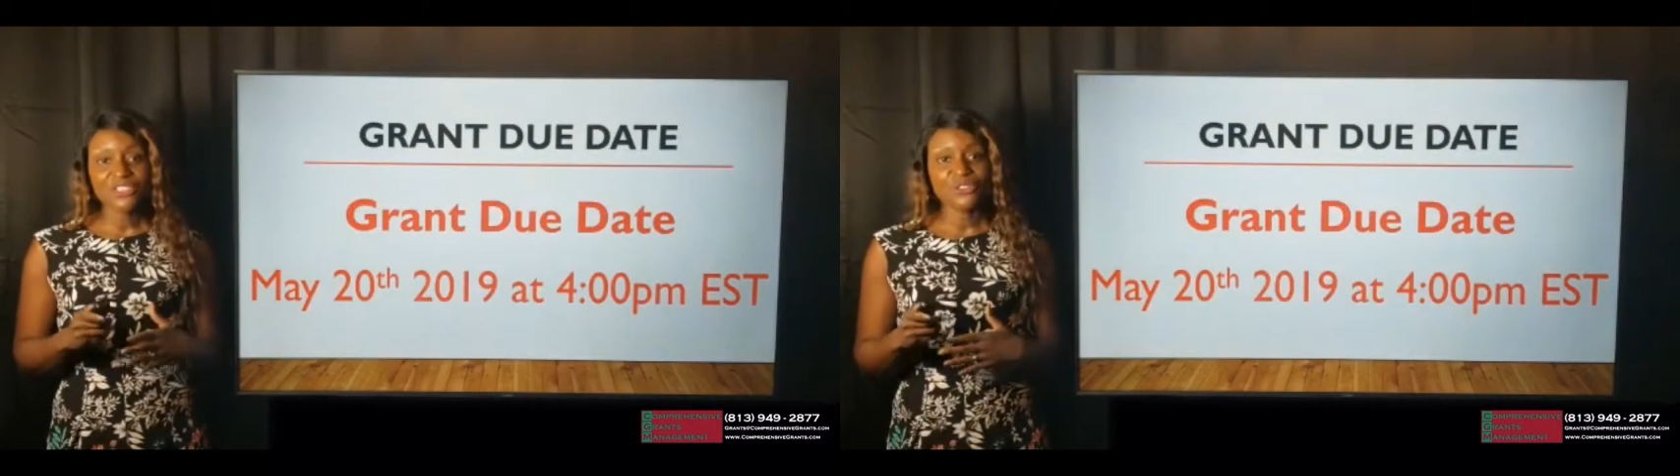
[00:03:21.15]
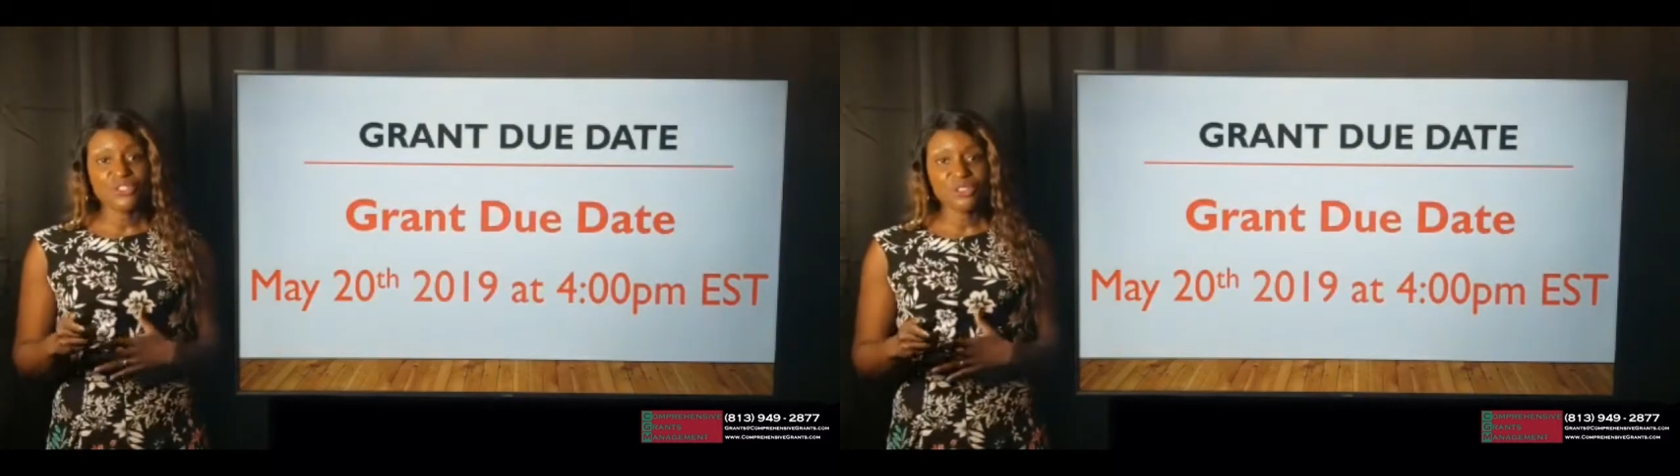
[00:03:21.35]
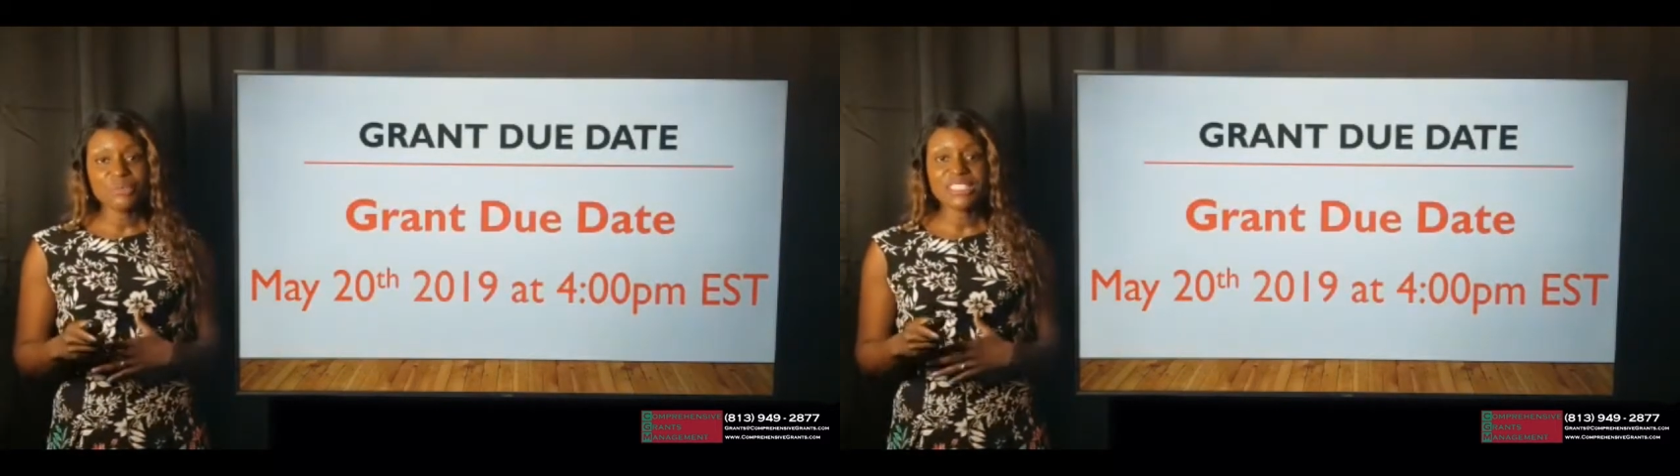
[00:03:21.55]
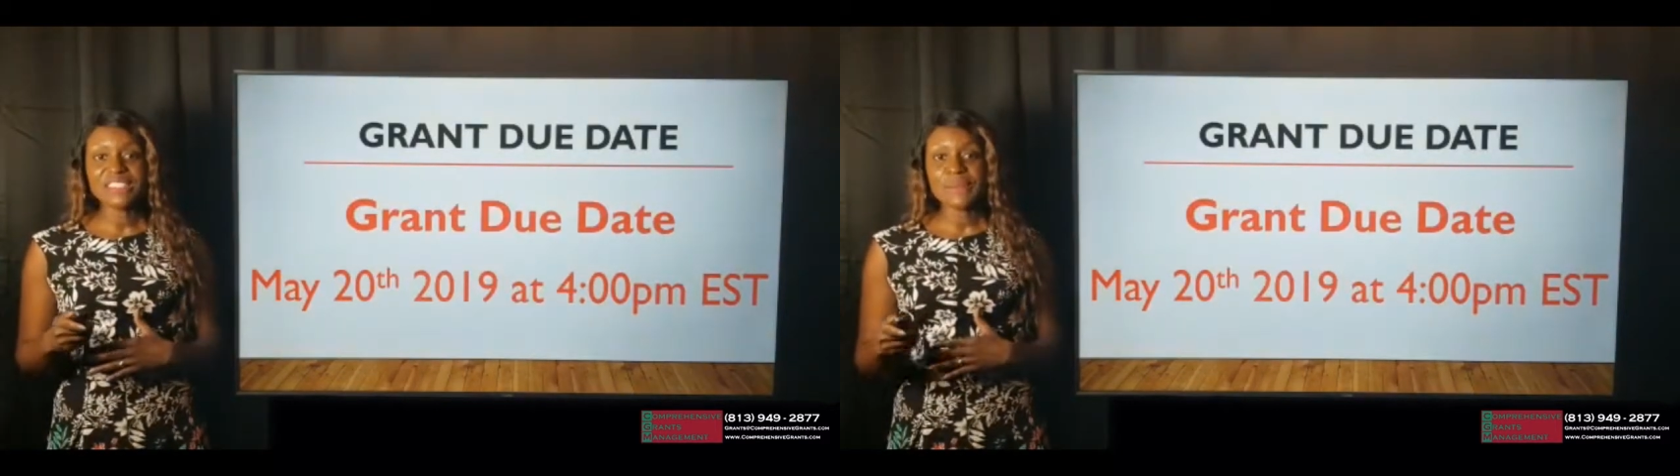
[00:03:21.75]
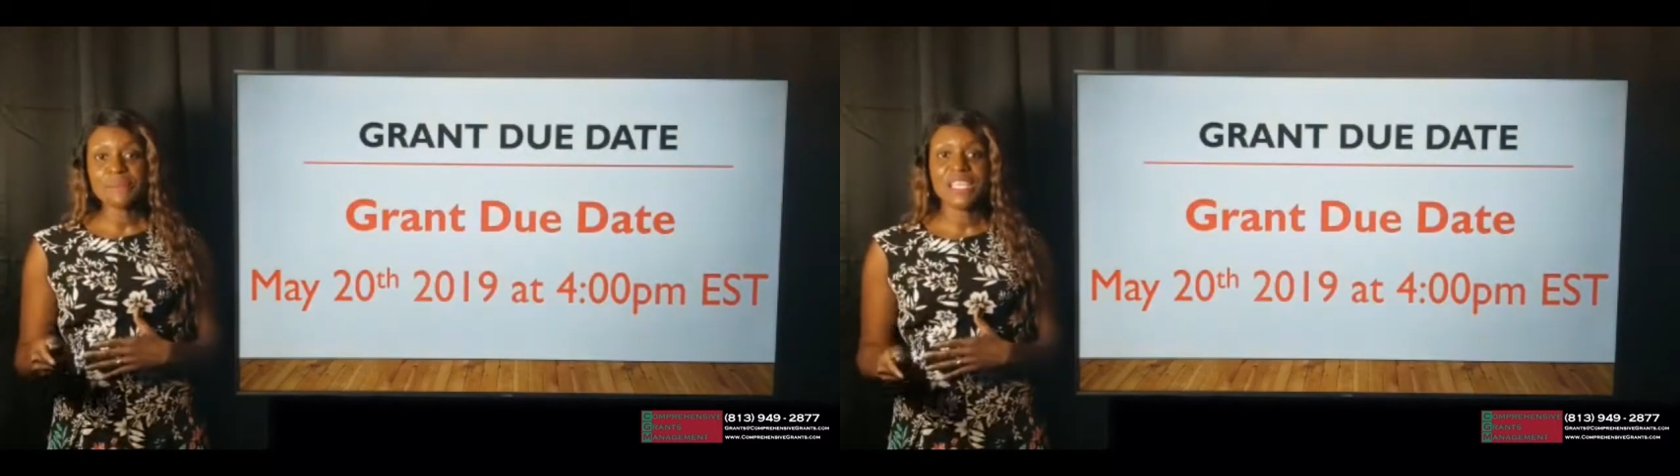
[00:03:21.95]
you should be
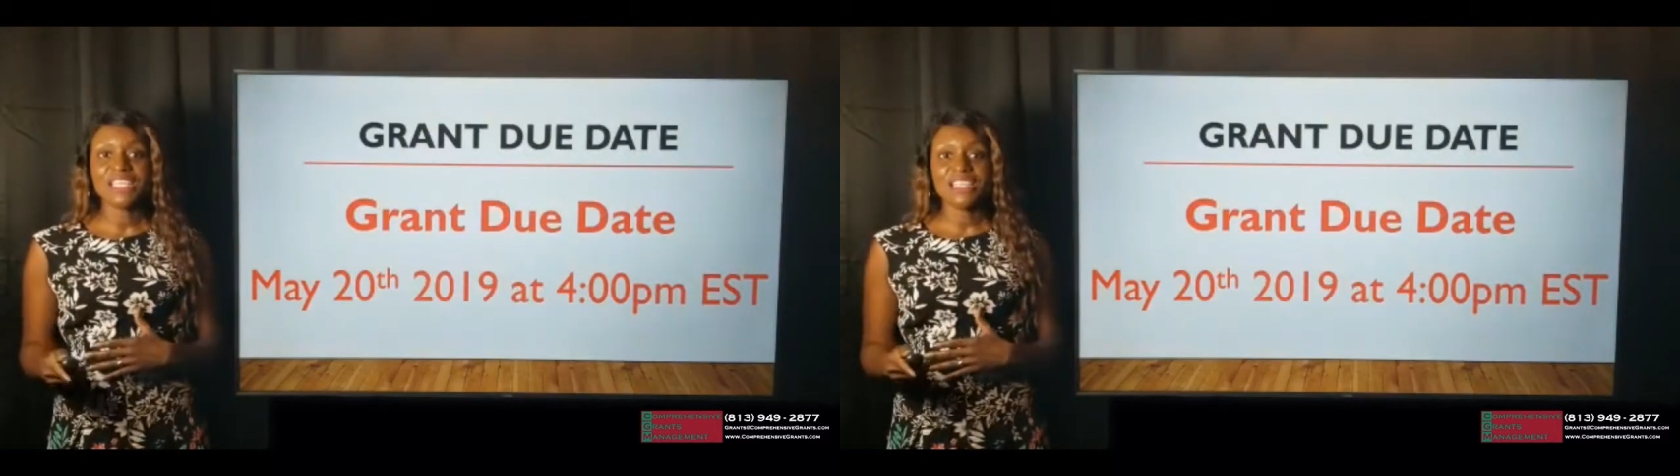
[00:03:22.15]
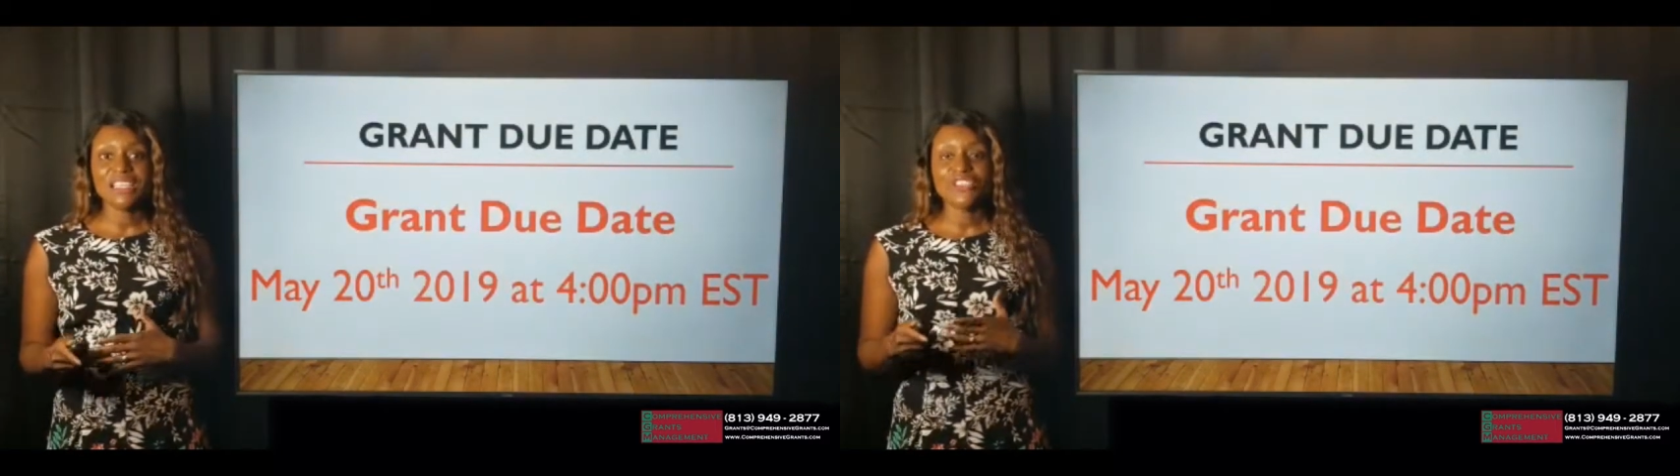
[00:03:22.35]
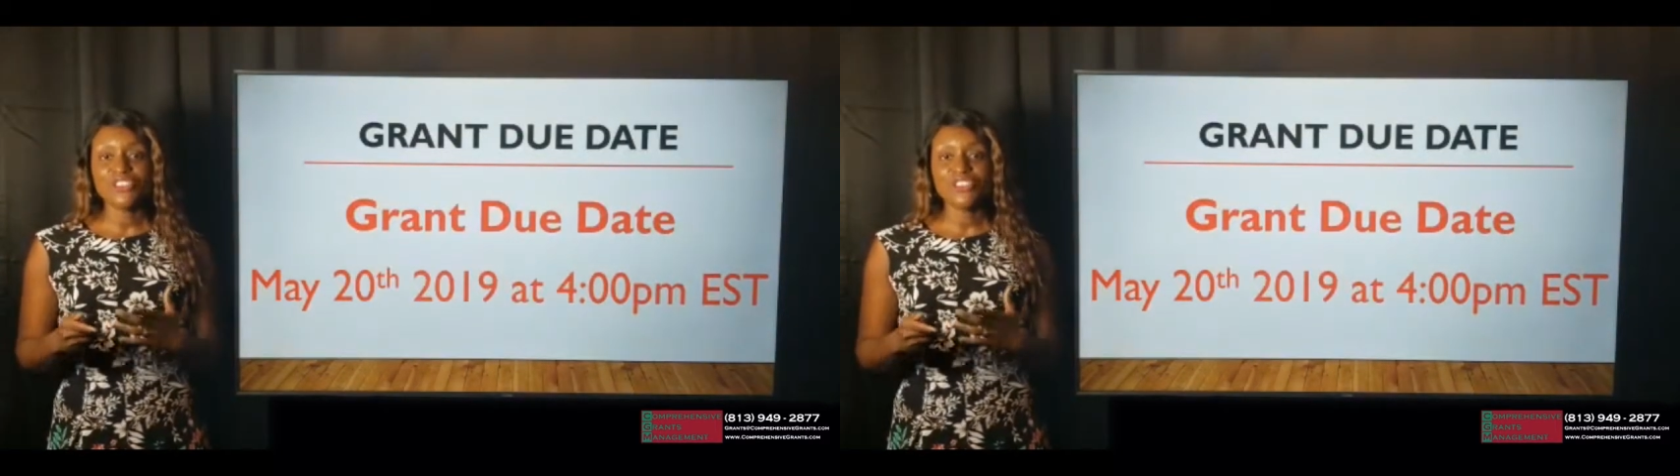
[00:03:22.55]
submitting